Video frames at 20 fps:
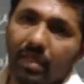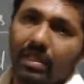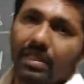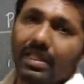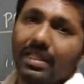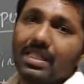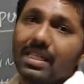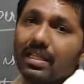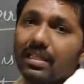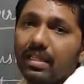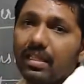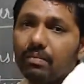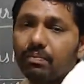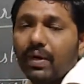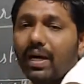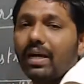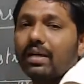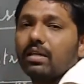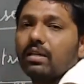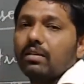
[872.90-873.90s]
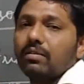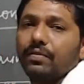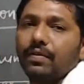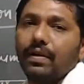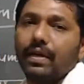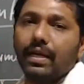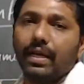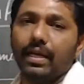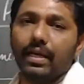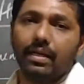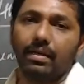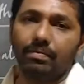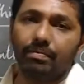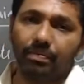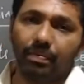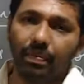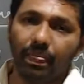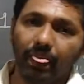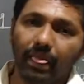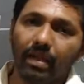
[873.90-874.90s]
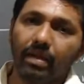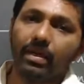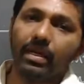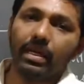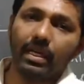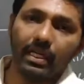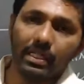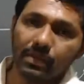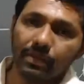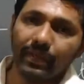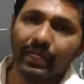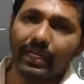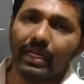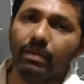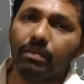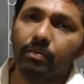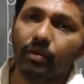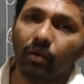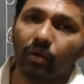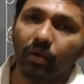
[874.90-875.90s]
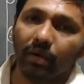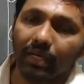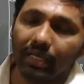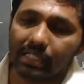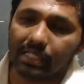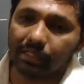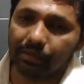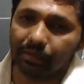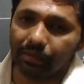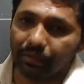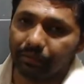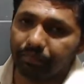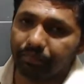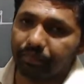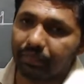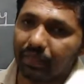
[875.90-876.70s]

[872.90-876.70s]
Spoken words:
The southern part of India is very progressive.